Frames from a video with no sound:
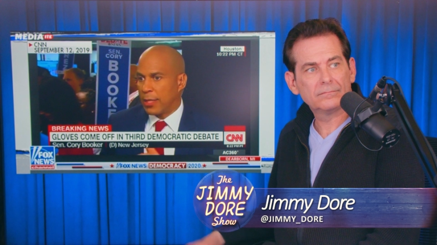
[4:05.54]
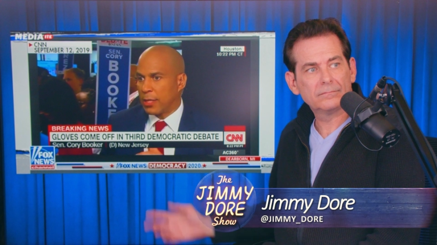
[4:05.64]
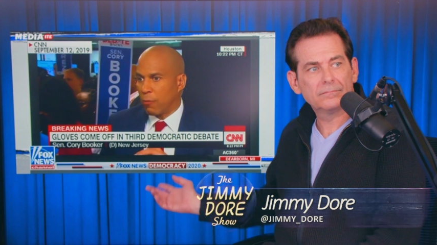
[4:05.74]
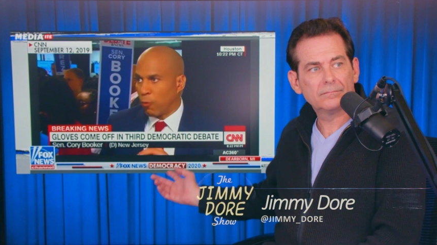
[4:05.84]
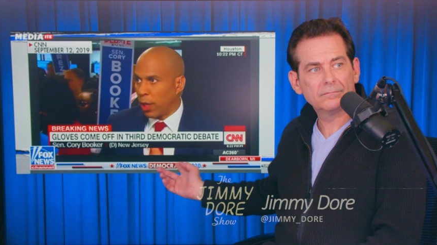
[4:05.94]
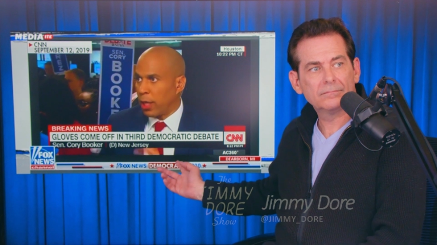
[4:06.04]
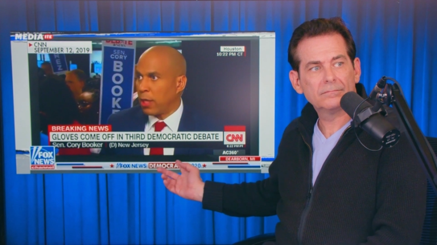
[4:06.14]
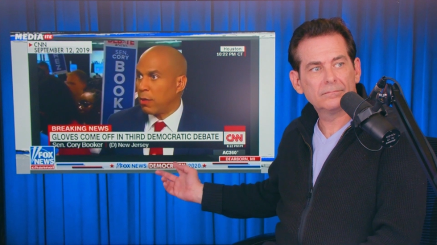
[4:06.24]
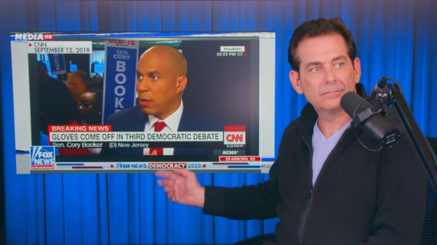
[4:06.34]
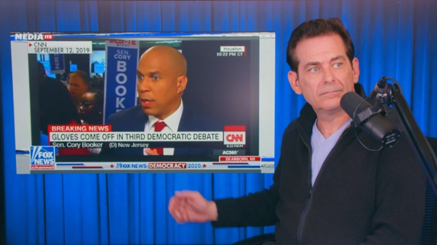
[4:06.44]
Speaker 1: has some
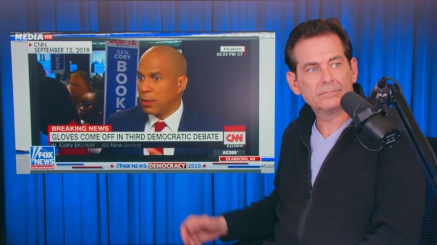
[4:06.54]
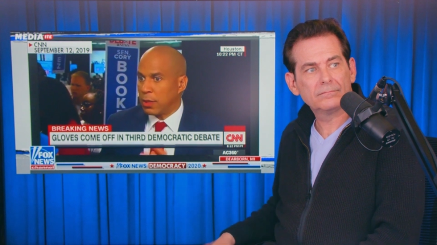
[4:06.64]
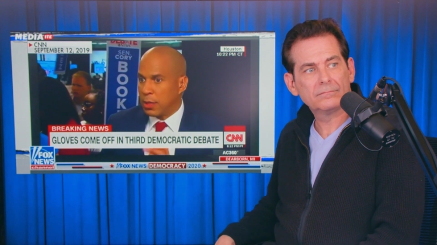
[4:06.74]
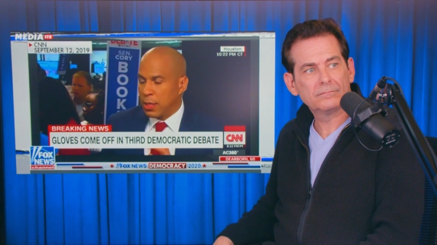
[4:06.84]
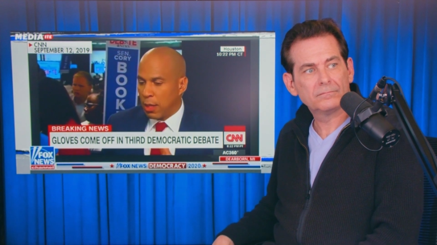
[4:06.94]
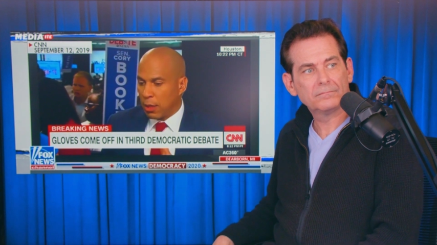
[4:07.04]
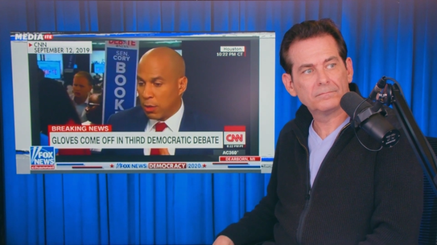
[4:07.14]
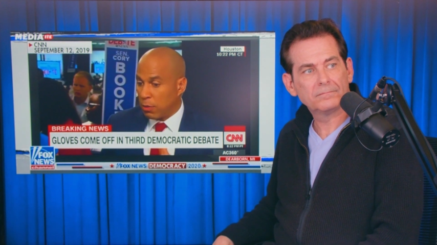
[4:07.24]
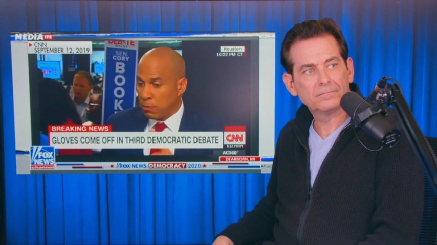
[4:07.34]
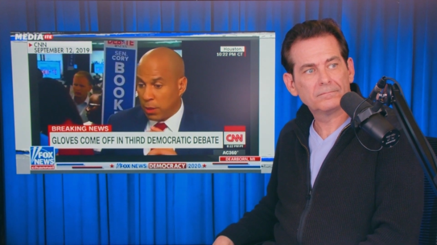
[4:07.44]
really
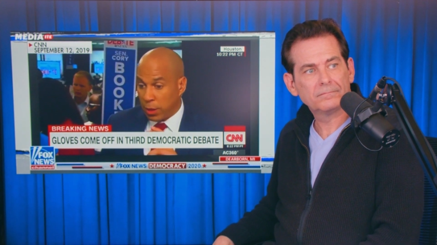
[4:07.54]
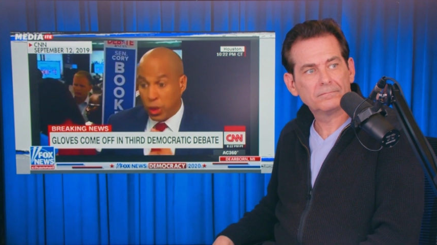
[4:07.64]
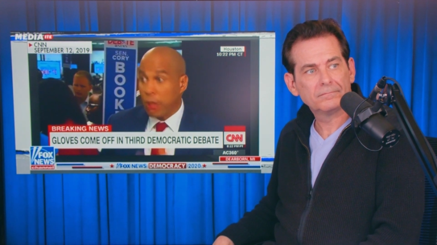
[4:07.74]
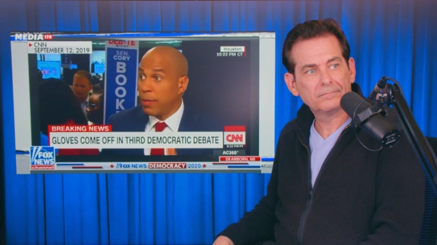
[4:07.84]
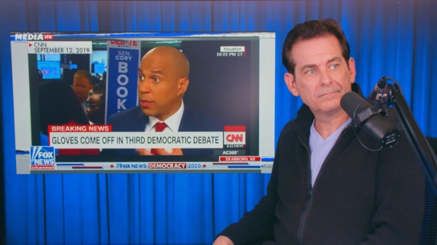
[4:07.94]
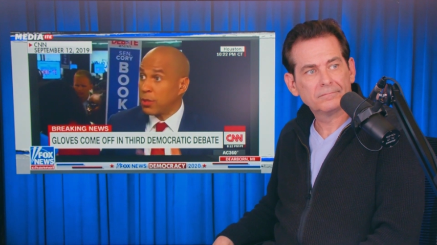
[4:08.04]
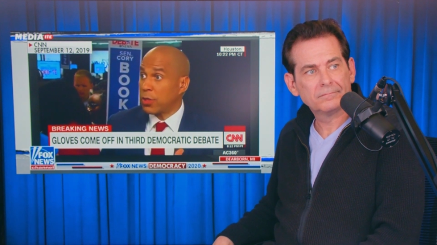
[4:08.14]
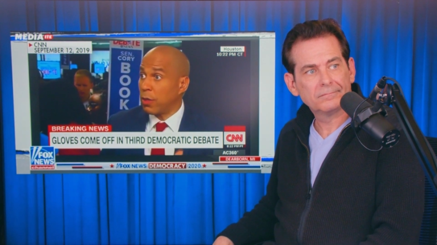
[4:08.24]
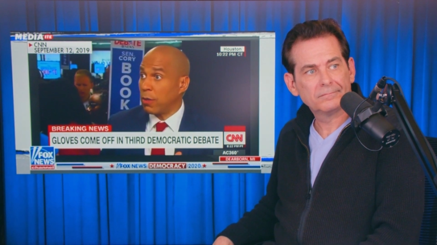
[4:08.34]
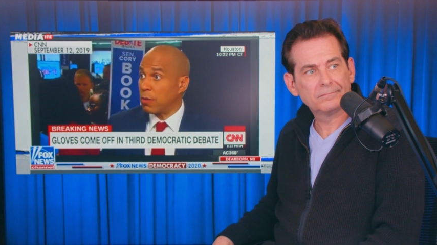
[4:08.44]
legitimate
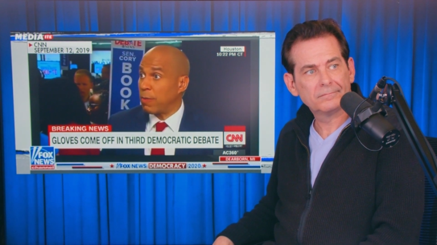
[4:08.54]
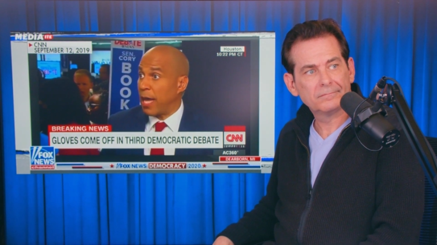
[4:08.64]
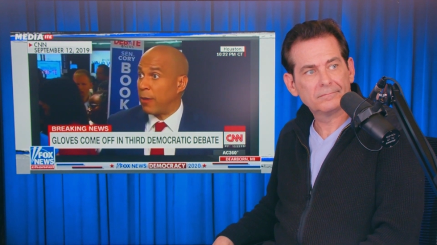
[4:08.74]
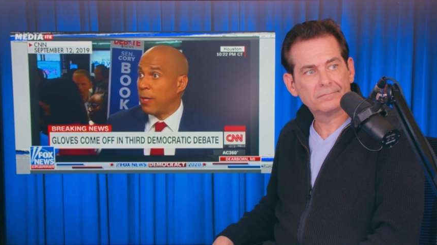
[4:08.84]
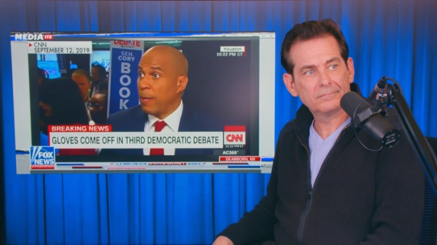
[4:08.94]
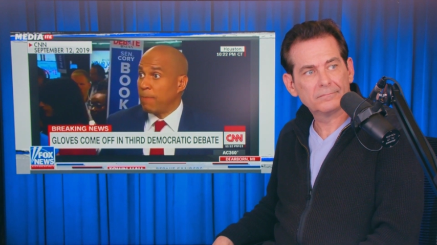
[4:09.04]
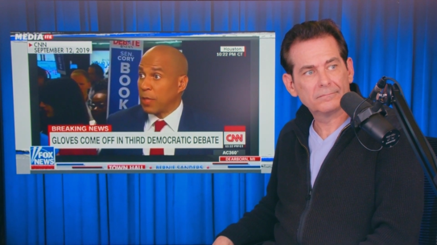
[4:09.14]
concerns about